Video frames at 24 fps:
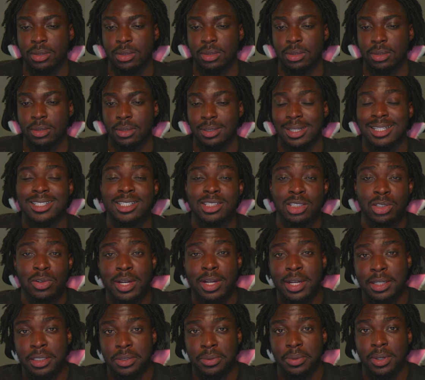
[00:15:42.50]
I just
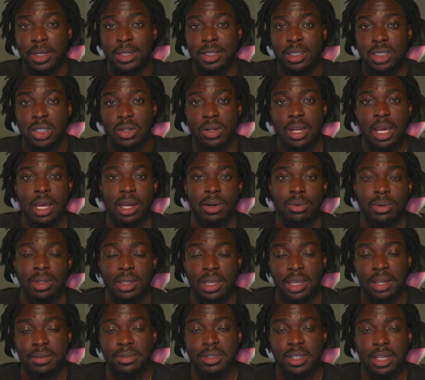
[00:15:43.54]
graduated, so now I really
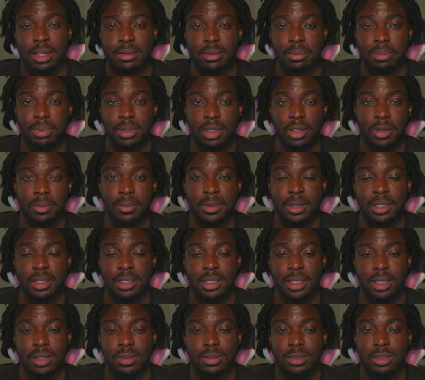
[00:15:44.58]
have time to play with my
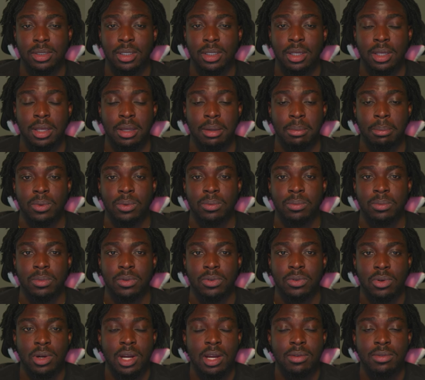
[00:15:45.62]
accounts. But
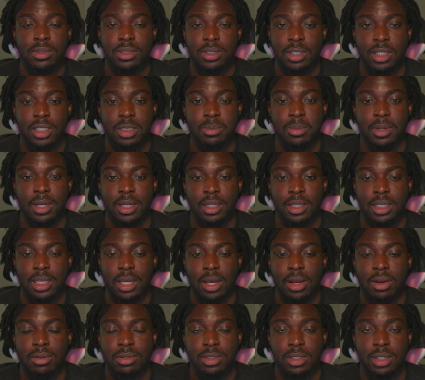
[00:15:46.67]
before I even touched my account,
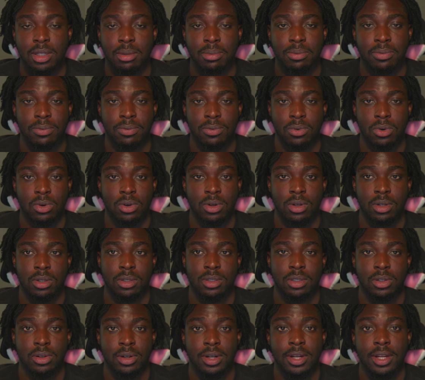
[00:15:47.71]
I was up
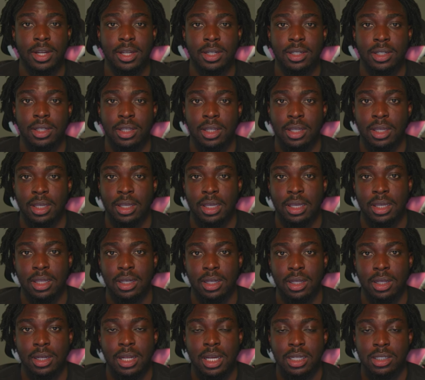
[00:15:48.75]
$4,000, and
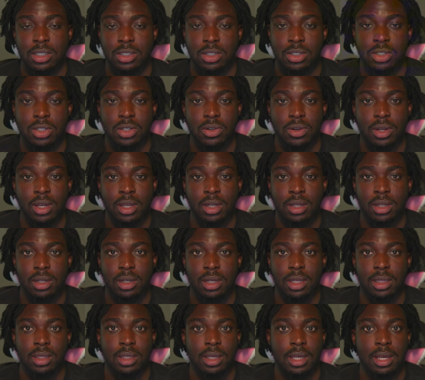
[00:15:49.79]
then I just traded. I
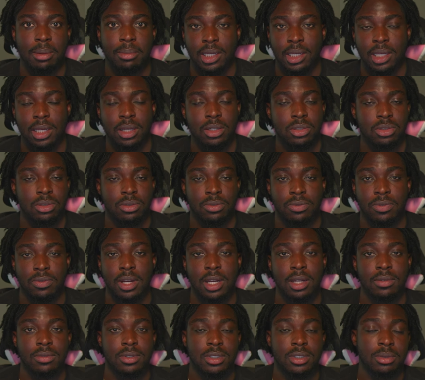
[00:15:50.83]
think I made an extra
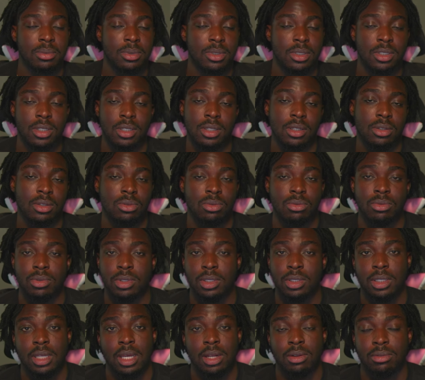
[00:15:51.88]
5 or some shit.
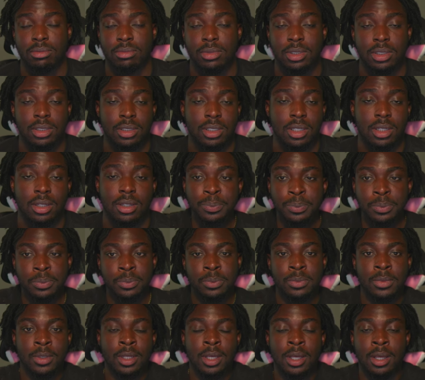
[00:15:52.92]
I don't really care.
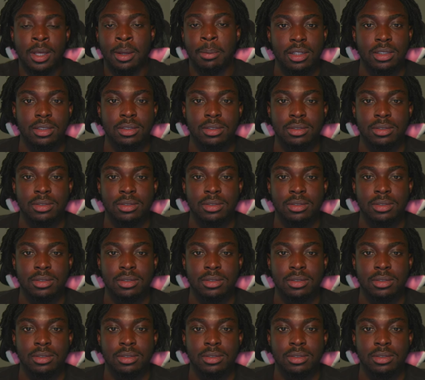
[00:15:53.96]
But